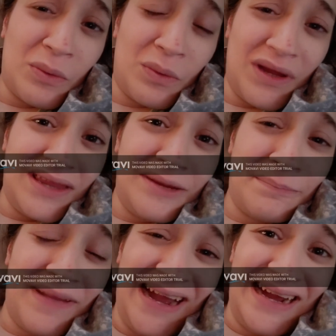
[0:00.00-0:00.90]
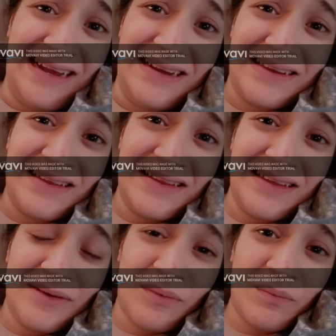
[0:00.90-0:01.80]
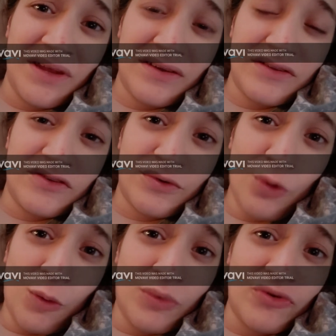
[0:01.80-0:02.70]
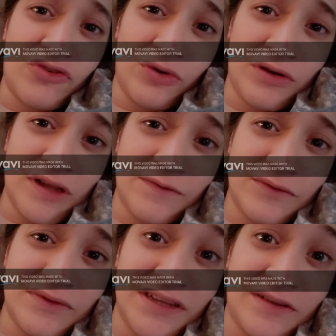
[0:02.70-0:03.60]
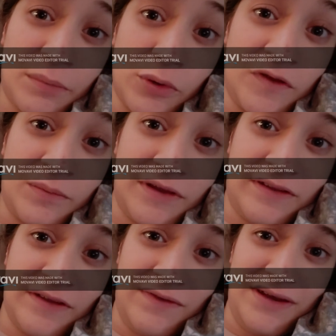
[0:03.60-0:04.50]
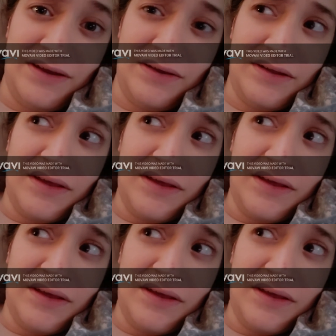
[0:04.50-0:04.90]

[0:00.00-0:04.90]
really bad, because your normal sugar level is supposed to be 70.